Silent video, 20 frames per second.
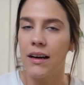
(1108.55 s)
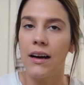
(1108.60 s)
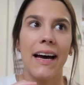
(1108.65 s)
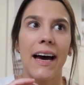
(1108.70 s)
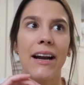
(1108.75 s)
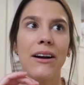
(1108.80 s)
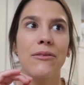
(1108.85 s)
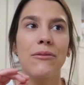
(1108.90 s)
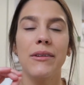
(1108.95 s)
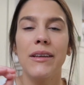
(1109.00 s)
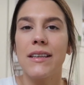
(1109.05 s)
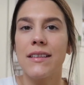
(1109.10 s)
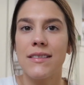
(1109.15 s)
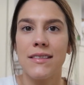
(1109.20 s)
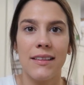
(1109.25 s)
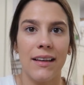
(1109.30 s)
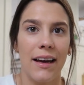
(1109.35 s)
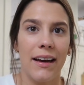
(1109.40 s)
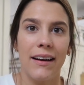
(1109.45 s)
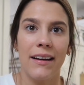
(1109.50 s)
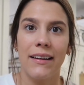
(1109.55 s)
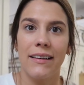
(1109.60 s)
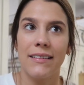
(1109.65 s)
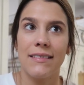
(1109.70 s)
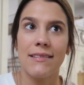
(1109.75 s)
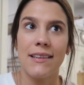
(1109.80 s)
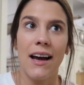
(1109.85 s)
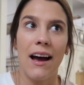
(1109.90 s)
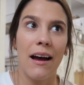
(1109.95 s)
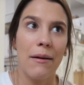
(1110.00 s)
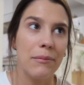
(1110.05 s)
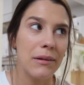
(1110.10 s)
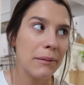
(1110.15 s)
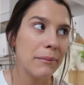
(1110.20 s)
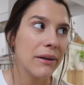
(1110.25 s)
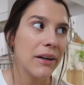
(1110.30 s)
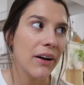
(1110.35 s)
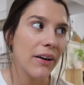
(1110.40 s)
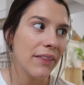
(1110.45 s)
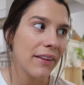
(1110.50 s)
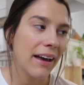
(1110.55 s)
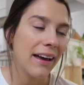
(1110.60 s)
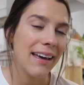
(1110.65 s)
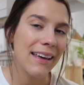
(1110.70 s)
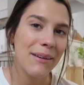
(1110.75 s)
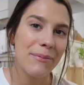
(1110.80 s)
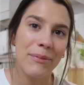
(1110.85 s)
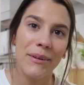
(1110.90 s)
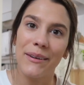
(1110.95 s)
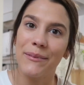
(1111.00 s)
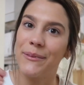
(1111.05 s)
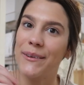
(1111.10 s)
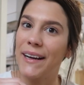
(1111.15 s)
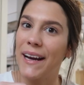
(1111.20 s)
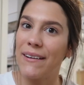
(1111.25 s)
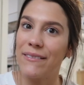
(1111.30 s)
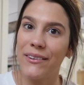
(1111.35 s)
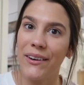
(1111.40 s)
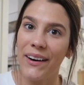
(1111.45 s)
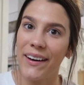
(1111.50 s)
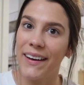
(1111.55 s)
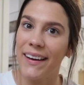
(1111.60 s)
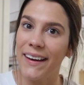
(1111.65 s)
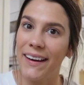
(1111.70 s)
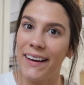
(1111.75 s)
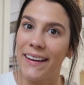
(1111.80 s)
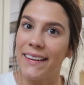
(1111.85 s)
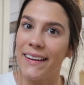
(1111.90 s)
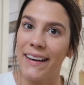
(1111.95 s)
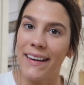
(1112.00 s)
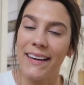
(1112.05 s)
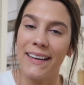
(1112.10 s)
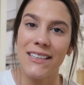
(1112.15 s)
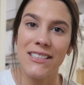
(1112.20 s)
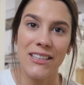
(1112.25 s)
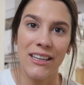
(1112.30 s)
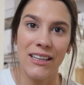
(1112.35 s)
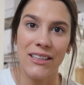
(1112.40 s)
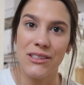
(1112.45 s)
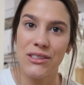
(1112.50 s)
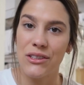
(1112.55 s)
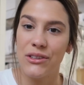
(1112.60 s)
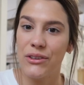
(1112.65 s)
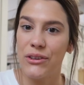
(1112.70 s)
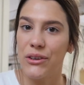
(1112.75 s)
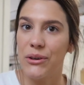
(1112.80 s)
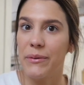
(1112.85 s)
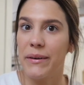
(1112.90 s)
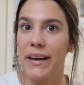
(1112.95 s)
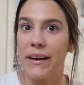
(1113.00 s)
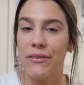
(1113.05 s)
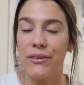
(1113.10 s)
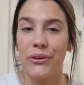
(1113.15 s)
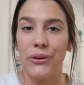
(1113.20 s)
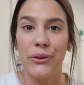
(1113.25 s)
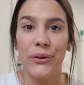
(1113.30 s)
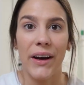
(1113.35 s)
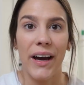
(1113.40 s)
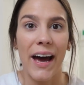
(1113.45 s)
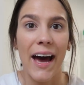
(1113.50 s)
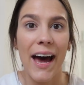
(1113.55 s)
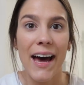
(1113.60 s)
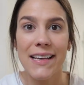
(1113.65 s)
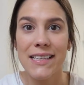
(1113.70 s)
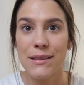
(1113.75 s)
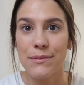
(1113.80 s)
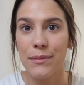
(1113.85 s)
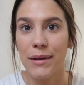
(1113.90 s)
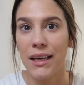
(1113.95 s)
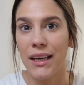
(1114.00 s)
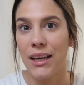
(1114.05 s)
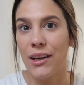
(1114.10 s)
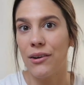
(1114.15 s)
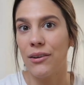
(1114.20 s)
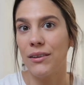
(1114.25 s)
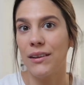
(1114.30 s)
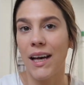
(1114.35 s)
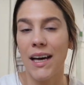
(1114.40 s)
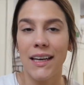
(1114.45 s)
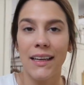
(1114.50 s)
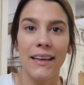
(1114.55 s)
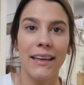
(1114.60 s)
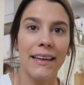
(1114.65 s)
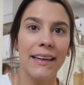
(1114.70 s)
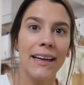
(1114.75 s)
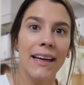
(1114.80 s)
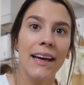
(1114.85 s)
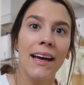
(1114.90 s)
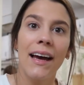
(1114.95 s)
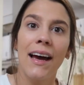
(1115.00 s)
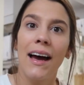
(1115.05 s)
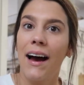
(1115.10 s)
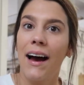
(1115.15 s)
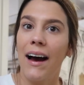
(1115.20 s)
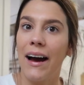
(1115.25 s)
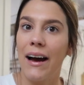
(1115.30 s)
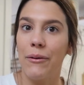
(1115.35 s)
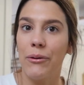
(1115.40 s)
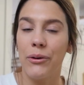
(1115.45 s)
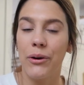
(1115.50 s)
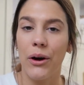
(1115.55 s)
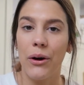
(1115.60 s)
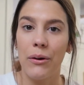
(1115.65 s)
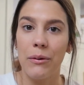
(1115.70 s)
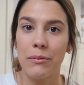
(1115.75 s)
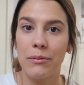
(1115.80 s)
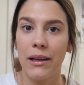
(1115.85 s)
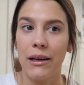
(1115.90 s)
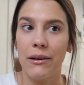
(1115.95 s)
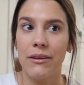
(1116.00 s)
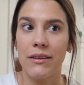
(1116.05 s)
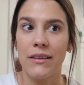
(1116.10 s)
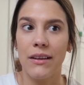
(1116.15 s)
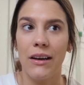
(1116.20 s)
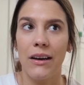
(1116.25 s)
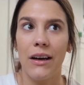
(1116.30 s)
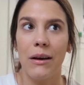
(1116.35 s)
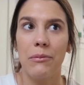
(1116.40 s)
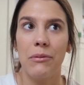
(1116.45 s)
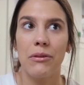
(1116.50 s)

I don't really set a time limit on that, but whenever I get like a chance to, whenever Luca asks me or Lennon, I will go and play with them.